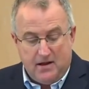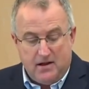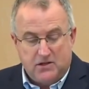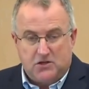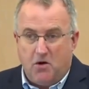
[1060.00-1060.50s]

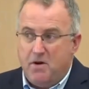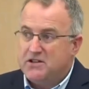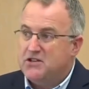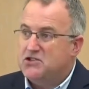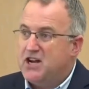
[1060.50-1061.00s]
So much
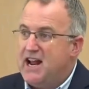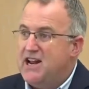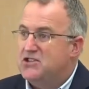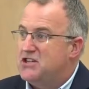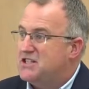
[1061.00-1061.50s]
has
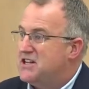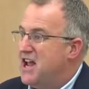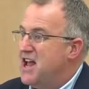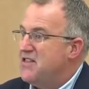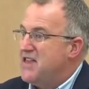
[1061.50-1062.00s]
changed. Just
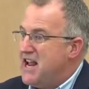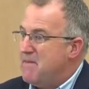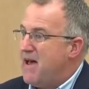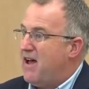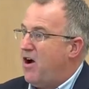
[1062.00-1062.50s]
think
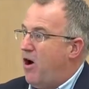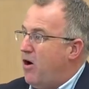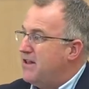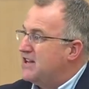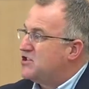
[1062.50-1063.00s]
about
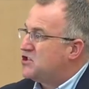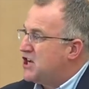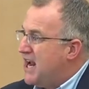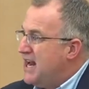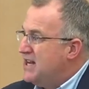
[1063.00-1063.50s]
all that has
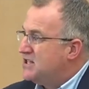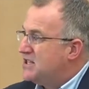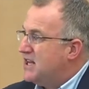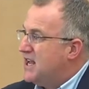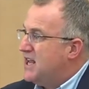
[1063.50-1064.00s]
changed
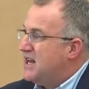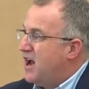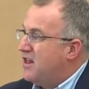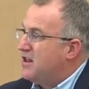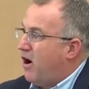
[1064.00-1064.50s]
in
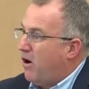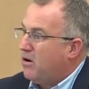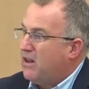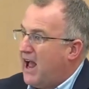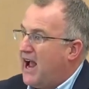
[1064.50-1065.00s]
our
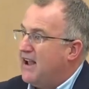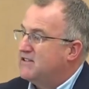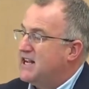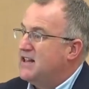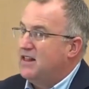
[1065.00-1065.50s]

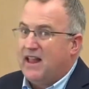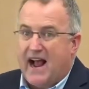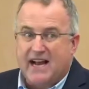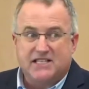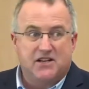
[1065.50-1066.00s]
lives in the
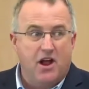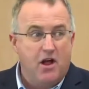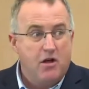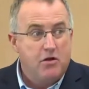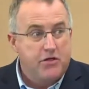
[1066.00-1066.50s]
last
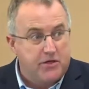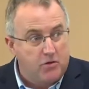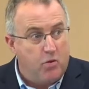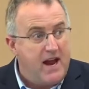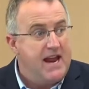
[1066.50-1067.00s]

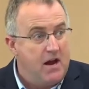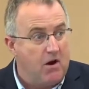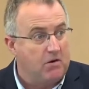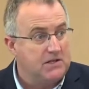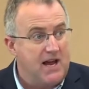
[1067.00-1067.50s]
3
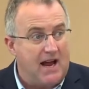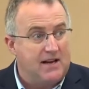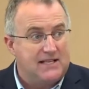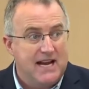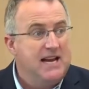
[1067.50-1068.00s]
years.
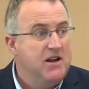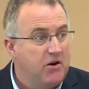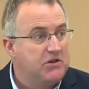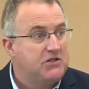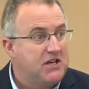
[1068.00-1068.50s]
Not 10
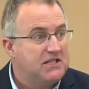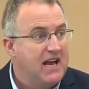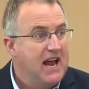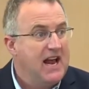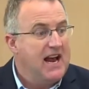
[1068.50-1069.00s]
years, just
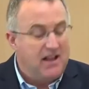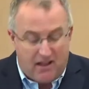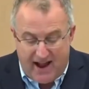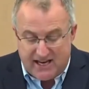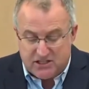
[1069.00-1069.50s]
in the
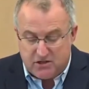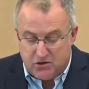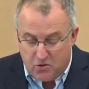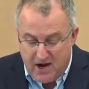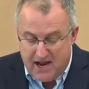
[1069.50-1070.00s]
last
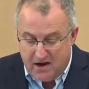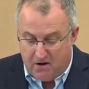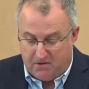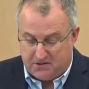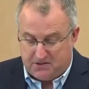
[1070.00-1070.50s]
3
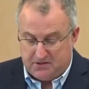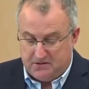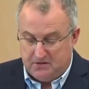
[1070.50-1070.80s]
years.